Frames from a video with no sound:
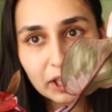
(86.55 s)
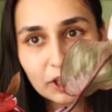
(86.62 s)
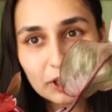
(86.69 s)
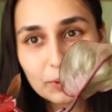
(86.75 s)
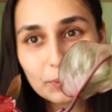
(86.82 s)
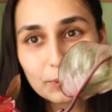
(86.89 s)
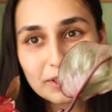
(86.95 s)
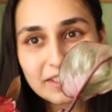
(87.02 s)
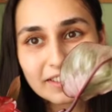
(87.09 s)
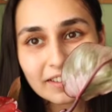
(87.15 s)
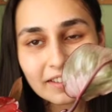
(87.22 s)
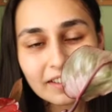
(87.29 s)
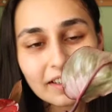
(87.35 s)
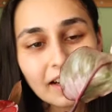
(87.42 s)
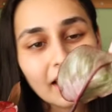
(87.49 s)
hues
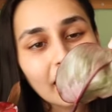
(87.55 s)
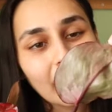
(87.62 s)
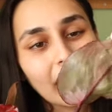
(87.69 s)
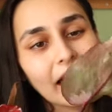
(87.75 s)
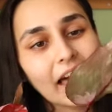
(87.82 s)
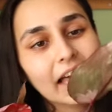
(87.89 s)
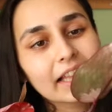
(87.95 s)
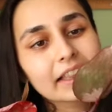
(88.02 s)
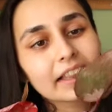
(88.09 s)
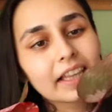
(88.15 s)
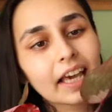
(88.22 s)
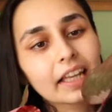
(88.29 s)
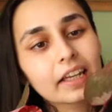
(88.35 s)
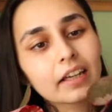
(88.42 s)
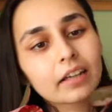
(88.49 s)
here, and
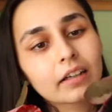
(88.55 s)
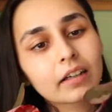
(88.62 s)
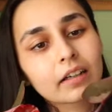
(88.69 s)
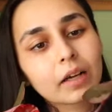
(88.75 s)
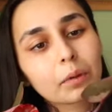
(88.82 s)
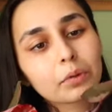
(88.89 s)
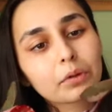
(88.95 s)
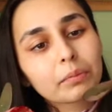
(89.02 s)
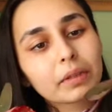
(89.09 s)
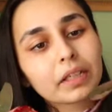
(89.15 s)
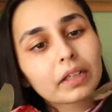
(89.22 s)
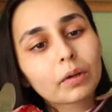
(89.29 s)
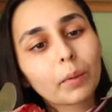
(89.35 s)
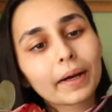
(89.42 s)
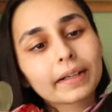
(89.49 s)
then it turned out to
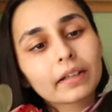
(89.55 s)
be quite